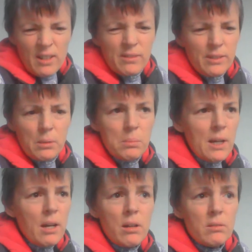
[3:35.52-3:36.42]
for
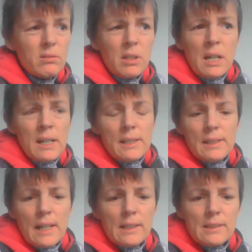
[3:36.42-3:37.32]
about
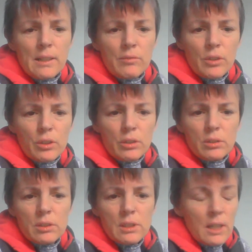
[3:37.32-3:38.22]
9 or 10
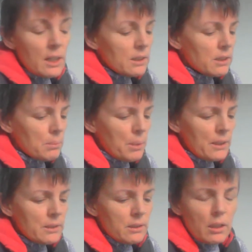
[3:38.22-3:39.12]
rows,
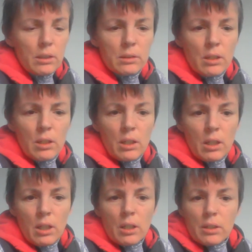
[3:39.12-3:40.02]
depending on
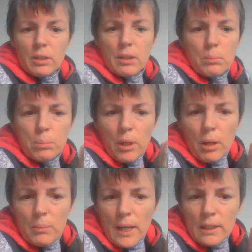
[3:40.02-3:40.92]
the
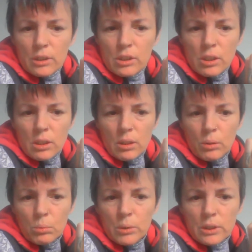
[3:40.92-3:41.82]
bottom edge,
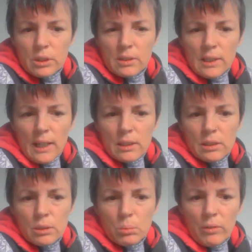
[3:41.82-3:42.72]
which side
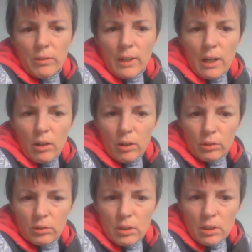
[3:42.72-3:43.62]
you want that on.
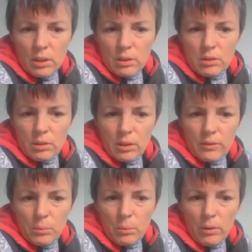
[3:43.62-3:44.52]
So if
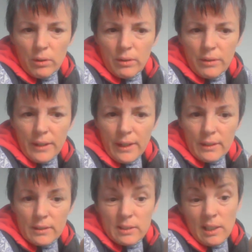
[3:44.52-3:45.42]
you want that
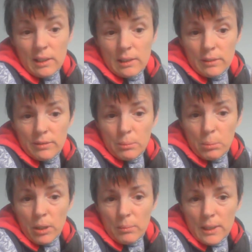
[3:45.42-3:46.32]
side of the
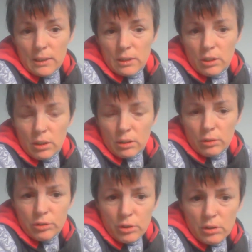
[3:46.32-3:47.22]
bottom edge on your
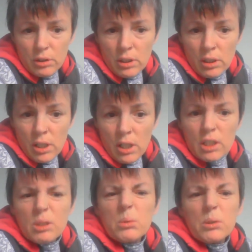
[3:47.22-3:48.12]
front,
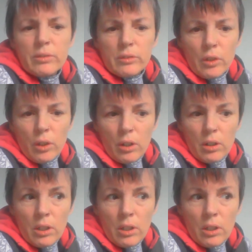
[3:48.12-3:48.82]
do another row.